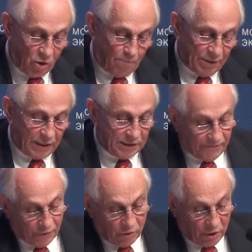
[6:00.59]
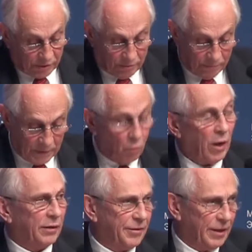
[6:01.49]
completely forgotten
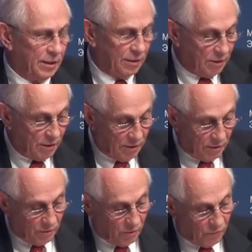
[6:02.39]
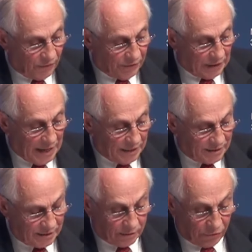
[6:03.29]
one thing over the
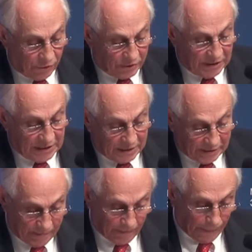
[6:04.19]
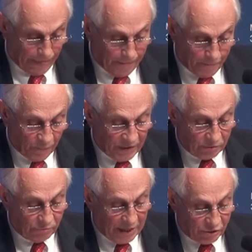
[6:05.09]
last 30 years
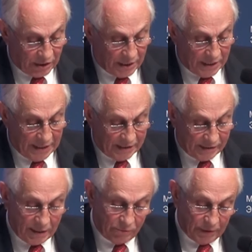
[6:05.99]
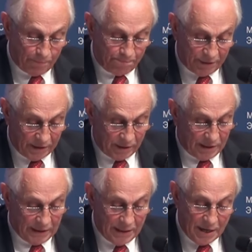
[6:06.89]
that Russia has
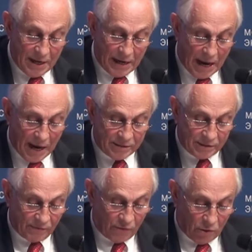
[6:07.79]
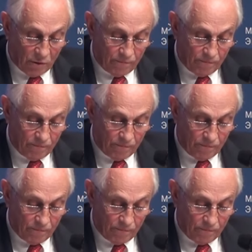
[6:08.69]
repeatedly asked for: